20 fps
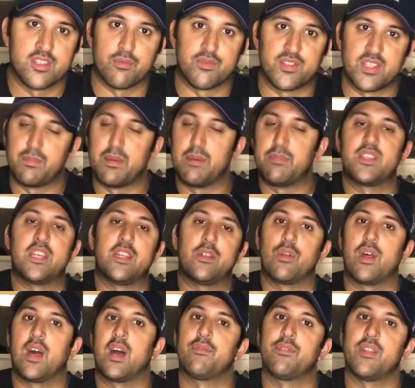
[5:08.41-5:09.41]
Obviously, BBC
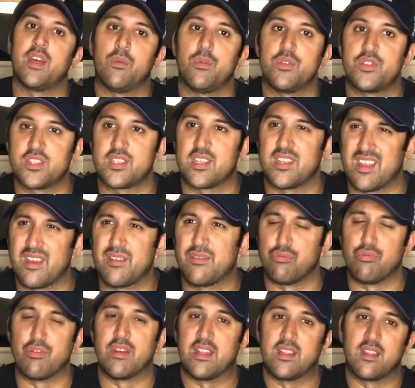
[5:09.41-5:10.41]
don't have that, which is
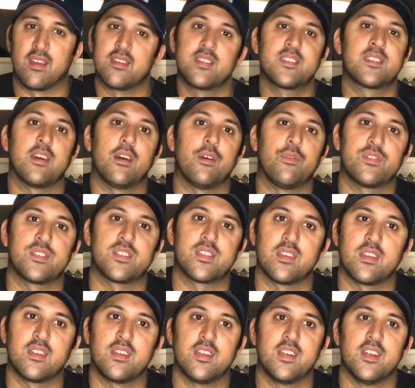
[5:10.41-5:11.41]
really nice, to, obviously.